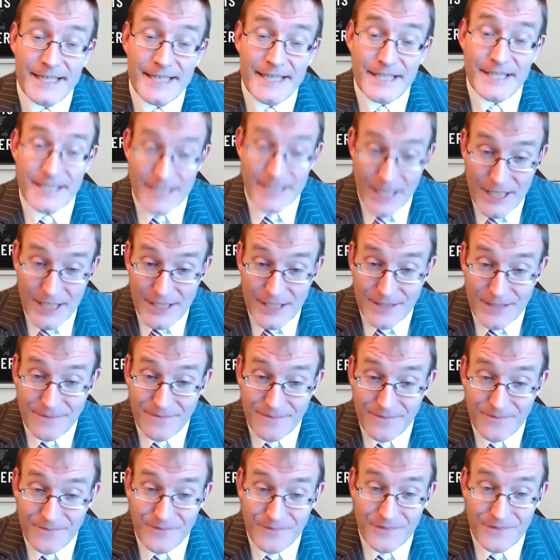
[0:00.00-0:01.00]
So
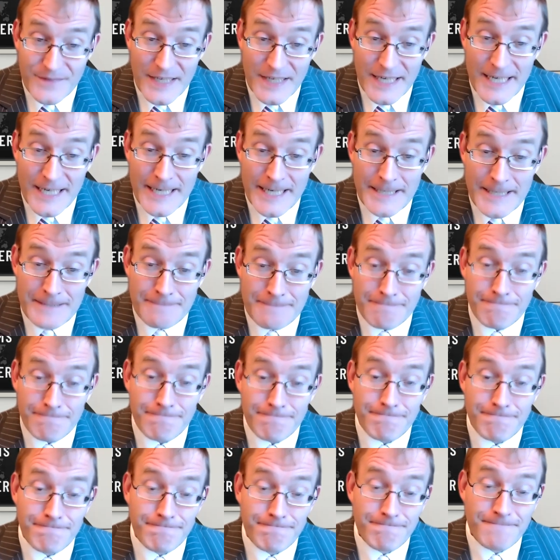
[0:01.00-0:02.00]

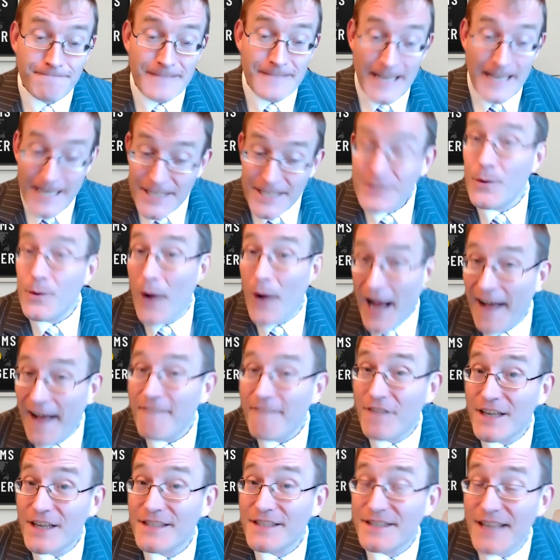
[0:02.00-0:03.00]
there you
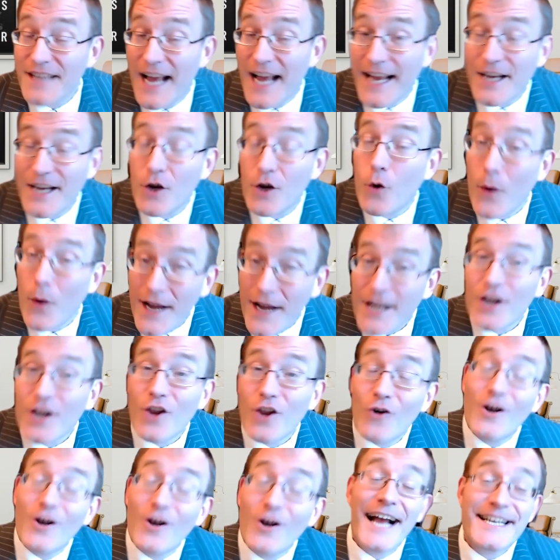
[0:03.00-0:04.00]
have it, a quick
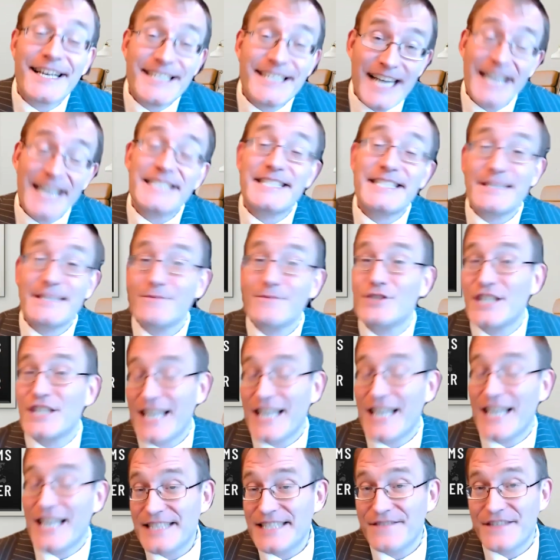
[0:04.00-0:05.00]
look at customs
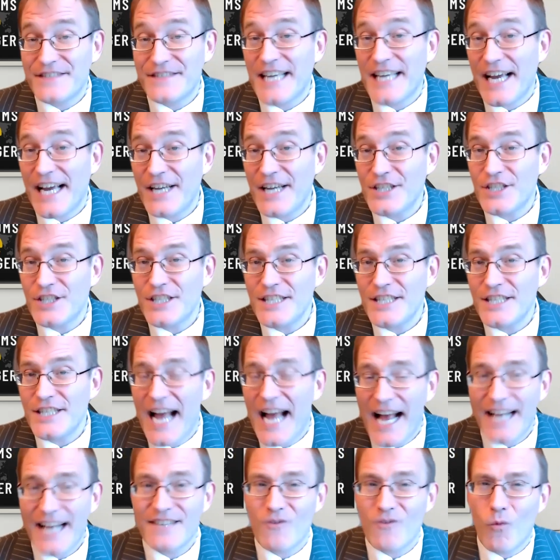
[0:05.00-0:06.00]
classification
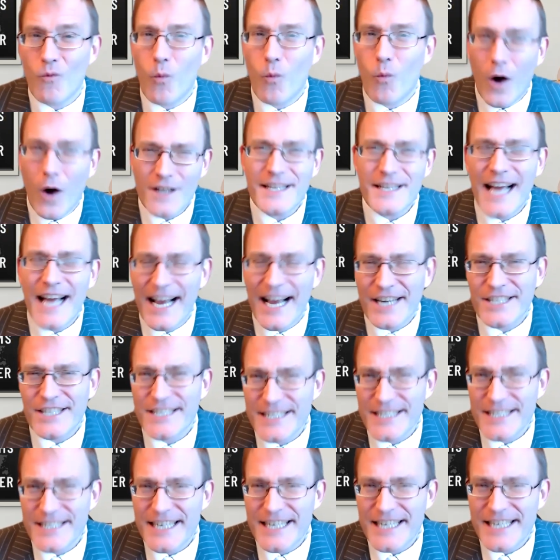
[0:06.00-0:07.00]
and what
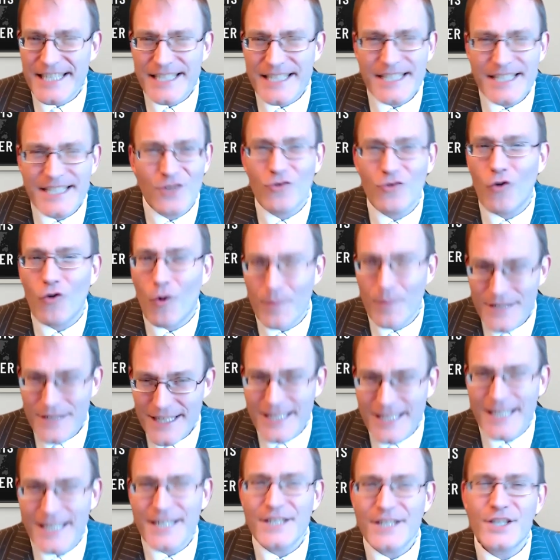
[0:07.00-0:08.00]
actually is the
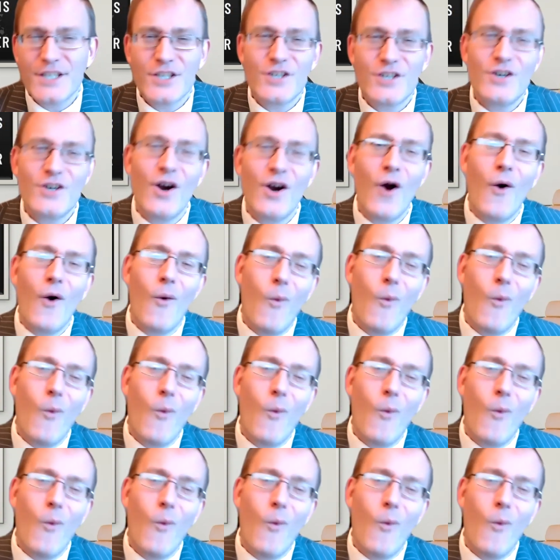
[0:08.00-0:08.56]
nomenclature,